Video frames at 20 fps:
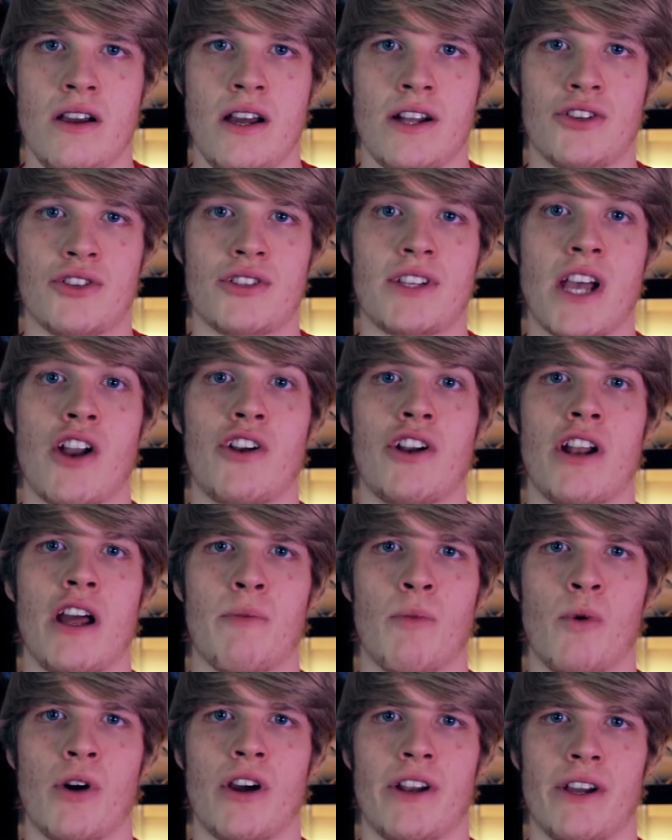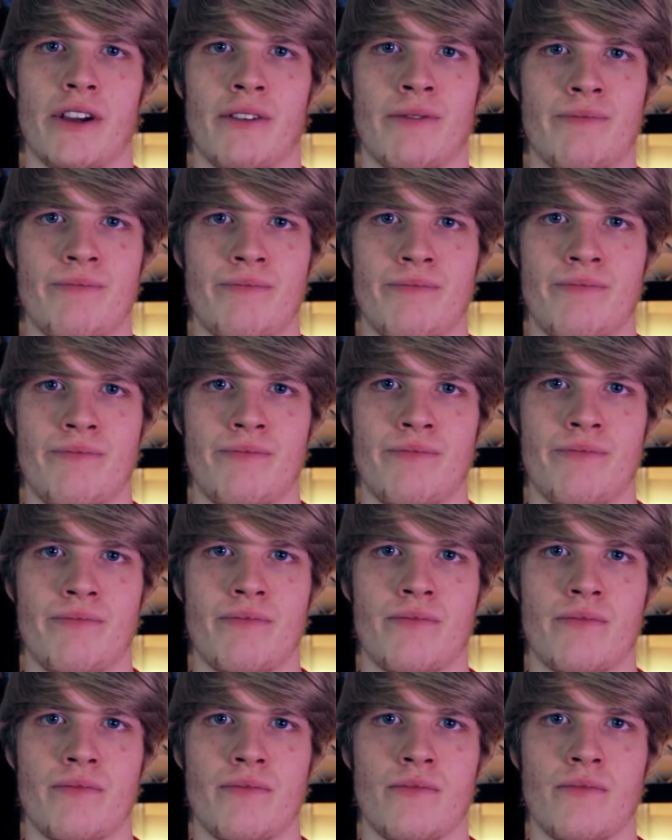It's a Saturday morning.
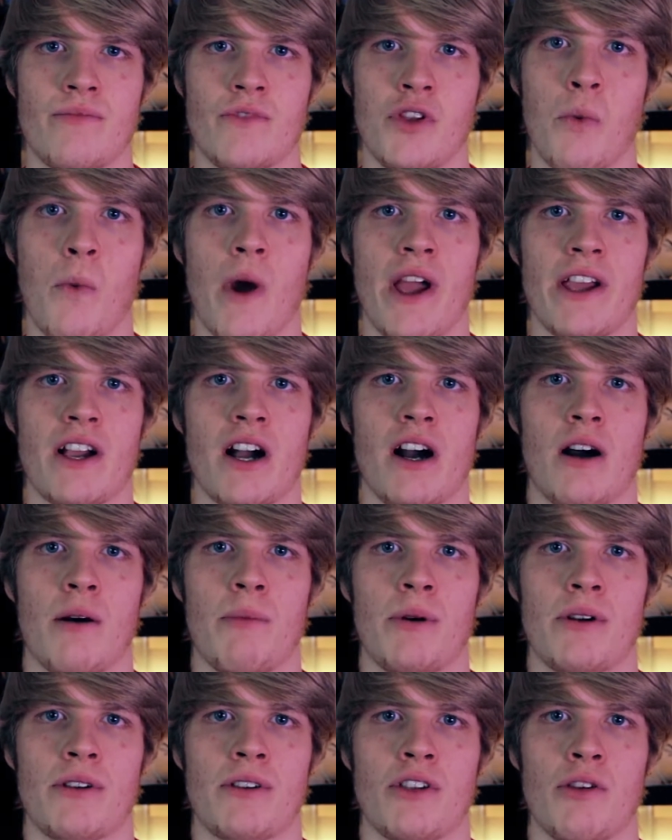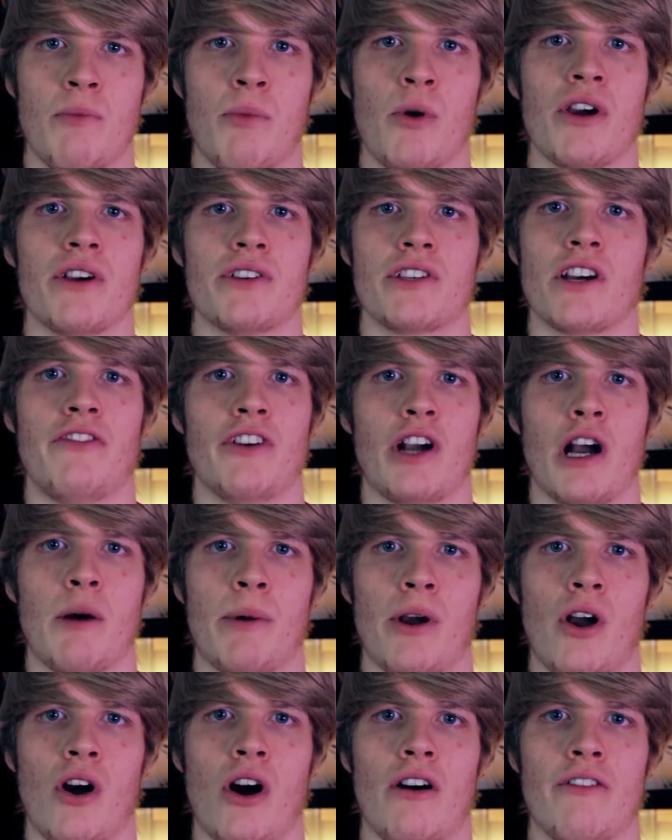You wake up, you pour yourself a
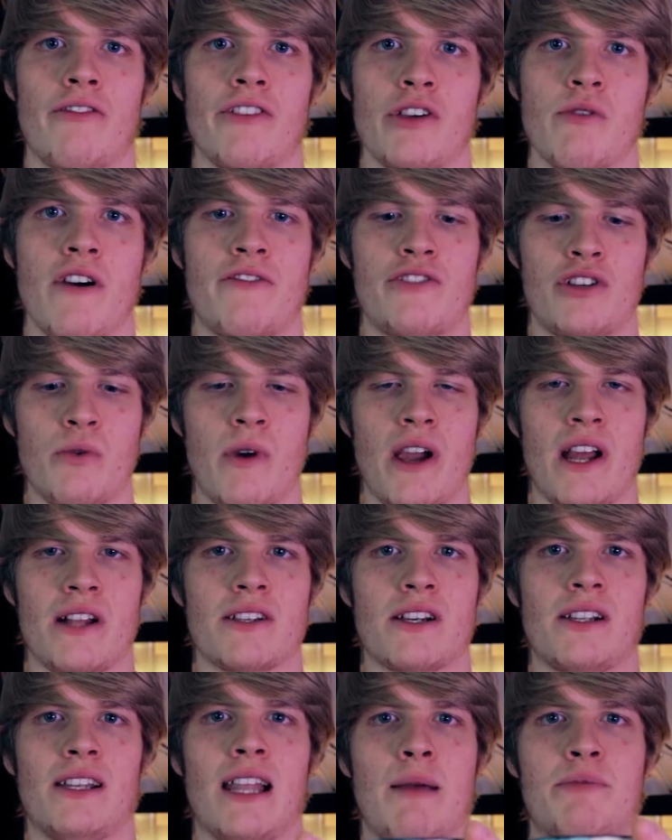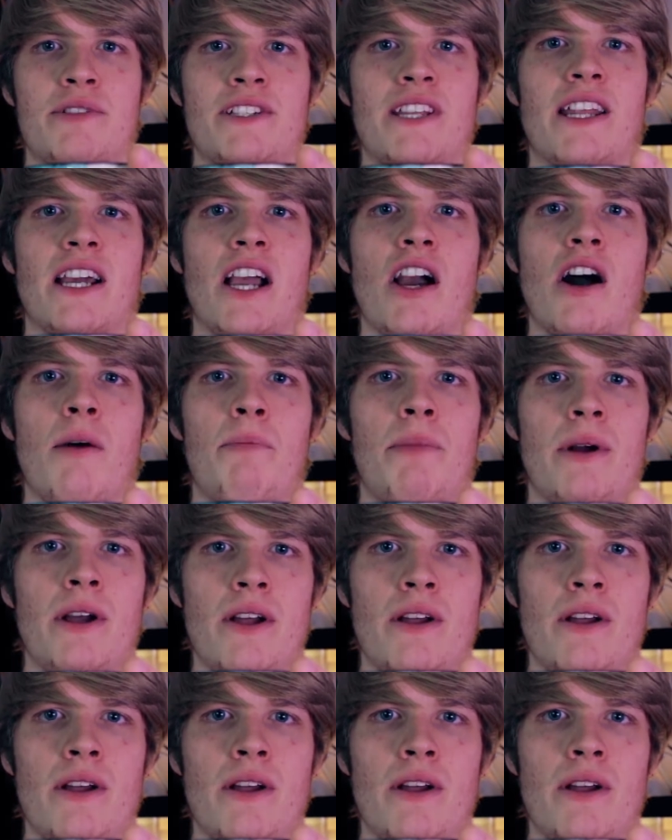cup of coffee, you have two hands clasped to the cup.